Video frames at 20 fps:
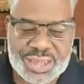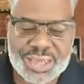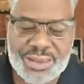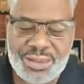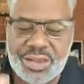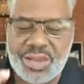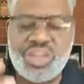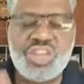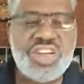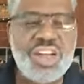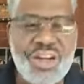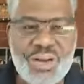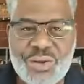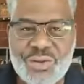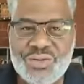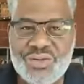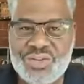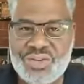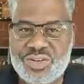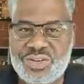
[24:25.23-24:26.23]
in the
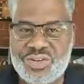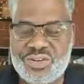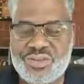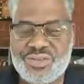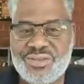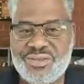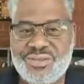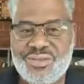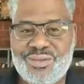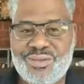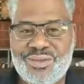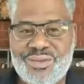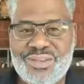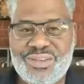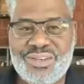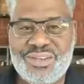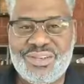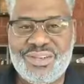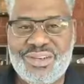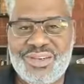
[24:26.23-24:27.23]
church,
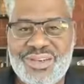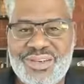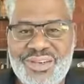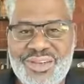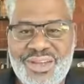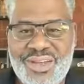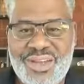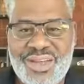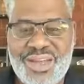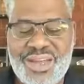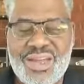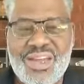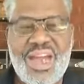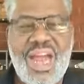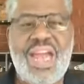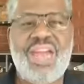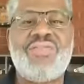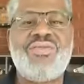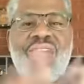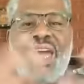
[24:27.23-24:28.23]

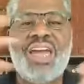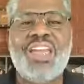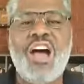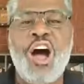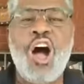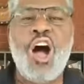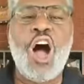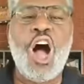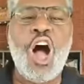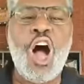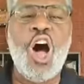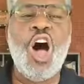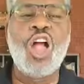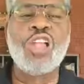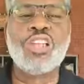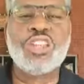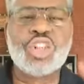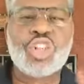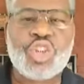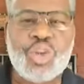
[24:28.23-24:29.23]
and then
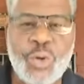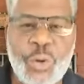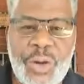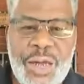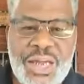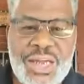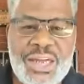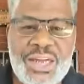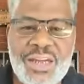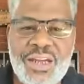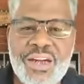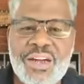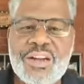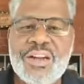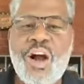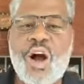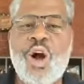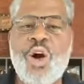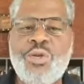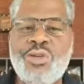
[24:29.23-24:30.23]
all agree
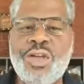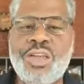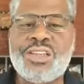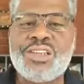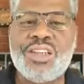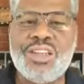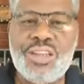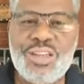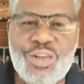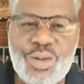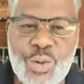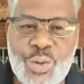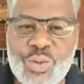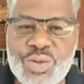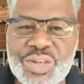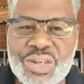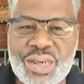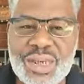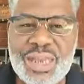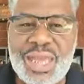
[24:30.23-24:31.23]
on the
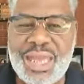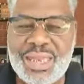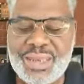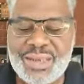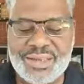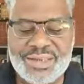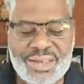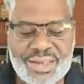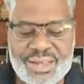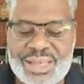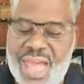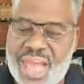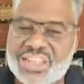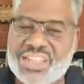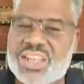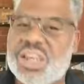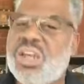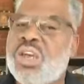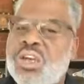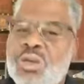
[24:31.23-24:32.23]
solution and the
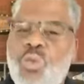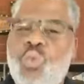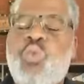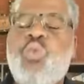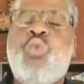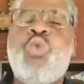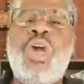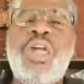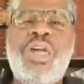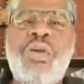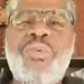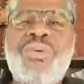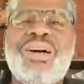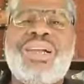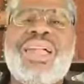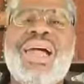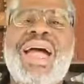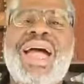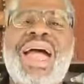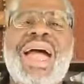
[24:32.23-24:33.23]
selection, we would
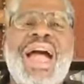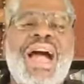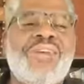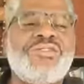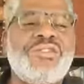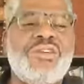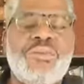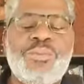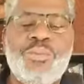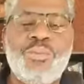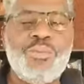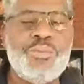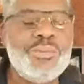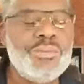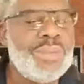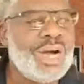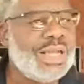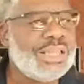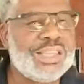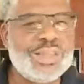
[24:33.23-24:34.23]
have
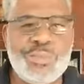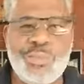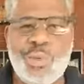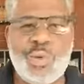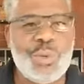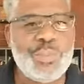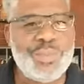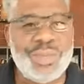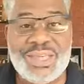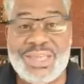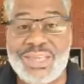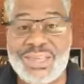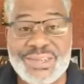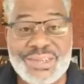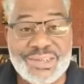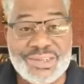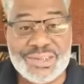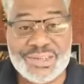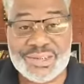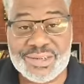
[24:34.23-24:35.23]
much more
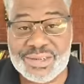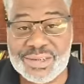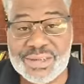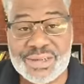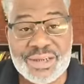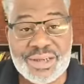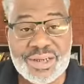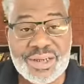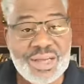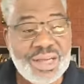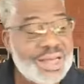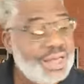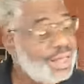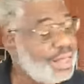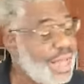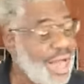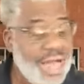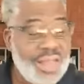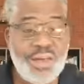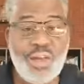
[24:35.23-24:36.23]
peace
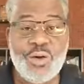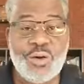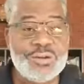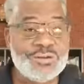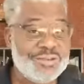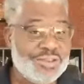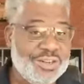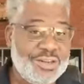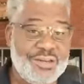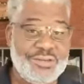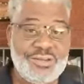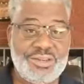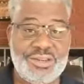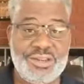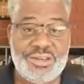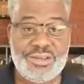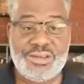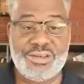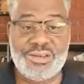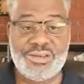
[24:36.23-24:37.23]
in our local
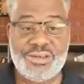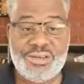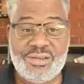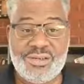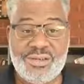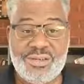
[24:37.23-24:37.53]
churches.